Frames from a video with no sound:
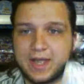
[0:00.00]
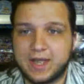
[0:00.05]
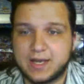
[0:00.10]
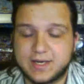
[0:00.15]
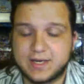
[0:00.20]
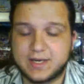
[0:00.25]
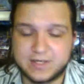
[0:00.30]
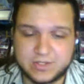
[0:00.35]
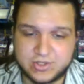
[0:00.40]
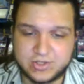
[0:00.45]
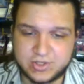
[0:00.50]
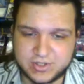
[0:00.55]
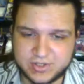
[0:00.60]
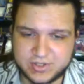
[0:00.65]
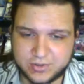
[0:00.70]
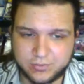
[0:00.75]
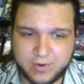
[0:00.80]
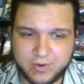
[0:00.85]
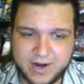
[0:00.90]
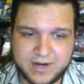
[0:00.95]
and it's
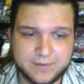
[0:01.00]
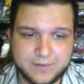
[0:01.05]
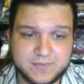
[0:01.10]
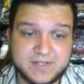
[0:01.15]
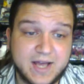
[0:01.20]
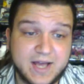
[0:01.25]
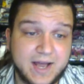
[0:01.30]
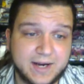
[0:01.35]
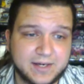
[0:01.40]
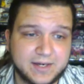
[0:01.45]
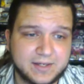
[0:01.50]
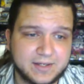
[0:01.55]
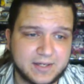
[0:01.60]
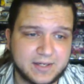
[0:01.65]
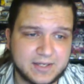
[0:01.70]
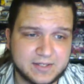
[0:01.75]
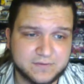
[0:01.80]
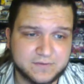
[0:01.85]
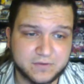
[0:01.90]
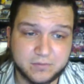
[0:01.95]
just a random tech.
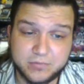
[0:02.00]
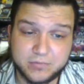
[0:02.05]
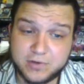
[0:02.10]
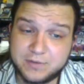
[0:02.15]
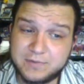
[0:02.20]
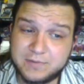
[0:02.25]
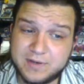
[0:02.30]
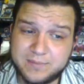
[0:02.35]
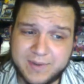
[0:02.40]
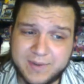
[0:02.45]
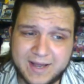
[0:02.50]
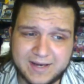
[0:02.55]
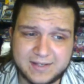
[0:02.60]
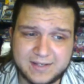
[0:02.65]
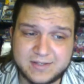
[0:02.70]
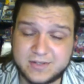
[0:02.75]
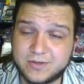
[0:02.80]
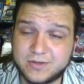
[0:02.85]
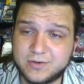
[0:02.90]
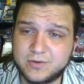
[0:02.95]
It's from Premium
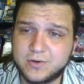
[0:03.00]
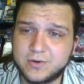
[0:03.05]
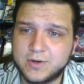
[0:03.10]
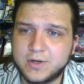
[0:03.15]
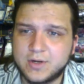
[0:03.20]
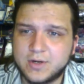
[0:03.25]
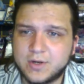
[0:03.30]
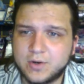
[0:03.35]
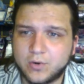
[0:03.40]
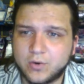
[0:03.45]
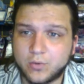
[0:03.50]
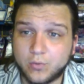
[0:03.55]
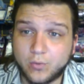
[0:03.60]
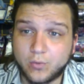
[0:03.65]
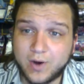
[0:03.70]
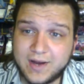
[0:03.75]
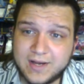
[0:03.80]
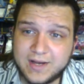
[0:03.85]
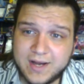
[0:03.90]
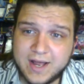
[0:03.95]
Pack 2.
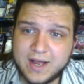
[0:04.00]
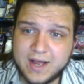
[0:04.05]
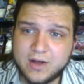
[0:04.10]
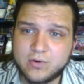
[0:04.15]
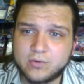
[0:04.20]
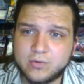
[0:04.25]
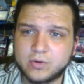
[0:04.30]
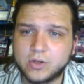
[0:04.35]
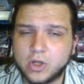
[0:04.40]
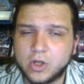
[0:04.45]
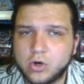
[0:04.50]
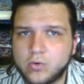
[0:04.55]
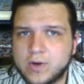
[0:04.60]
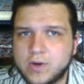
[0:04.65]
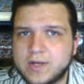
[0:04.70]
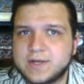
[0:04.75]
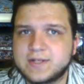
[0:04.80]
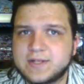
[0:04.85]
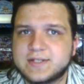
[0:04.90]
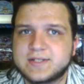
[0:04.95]
Right now, low
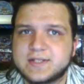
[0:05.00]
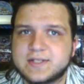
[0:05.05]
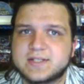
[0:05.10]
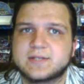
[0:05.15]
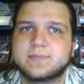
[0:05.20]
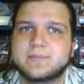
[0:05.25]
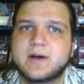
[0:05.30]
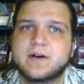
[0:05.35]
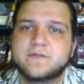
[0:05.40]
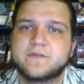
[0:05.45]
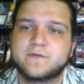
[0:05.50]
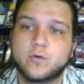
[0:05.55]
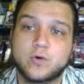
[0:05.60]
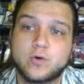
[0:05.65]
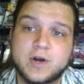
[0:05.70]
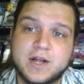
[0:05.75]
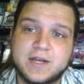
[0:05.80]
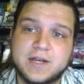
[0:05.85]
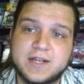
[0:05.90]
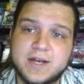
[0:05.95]
end, it sits about
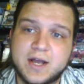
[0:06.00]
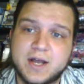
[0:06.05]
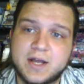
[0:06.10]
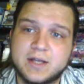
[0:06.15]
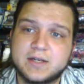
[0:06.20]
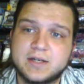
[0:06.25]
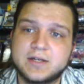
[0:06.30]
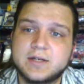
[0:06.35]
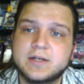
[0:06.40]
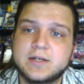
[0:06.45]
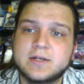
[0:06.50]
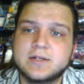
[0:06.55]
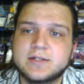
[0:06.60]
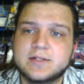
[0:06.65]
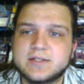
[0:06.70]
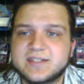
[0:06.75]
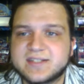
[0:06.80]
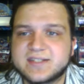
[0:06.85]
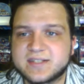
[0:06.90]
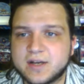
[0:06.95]
$4.99,
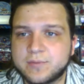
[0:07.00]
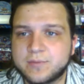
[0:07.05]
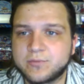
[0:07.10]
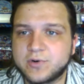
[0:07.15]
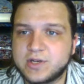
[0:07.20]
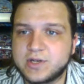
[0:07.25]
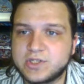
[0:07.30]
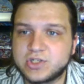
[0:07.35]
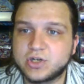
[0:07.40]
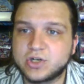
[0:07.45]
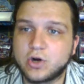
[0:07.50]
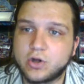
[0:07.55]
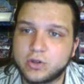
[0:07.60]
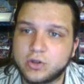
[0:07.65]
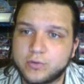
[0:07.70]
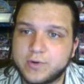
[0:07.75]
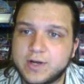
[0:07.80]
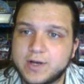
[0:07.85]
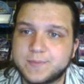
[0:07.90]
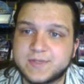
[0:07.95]
some ranging all
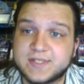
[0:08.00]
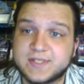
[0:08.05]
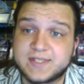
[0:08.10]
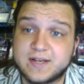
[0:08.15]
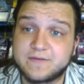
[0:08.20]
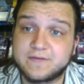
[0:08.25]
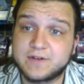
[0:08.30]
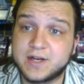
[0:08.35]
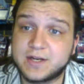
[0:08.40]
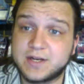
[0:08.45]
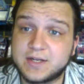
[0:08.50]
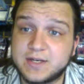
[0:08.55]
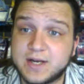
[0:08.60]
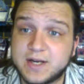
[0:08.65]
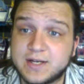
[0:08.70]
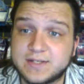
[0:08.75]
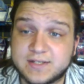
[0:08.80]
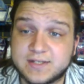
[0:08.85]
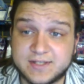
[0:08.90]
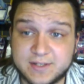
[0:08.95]
the way up to
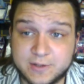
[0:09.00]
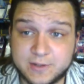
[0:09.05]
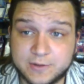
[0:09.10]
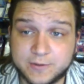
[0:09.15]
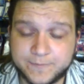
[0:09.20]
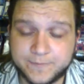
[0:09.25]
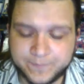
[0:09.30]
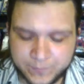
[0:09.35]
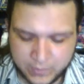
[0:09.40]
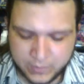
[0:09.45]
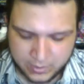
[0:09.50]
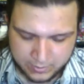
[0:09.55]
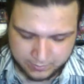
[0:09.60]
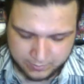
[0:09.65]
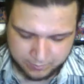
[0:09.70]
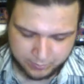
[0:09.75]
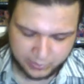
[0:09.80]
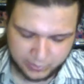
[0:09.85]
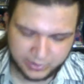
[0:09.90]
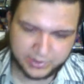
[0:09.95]
$7.99 still,
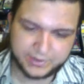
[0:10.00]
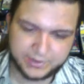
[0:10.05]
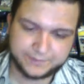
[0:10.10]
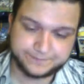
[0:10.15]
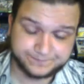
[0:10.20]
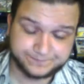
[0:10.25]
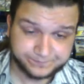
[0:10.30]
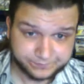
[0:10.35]
but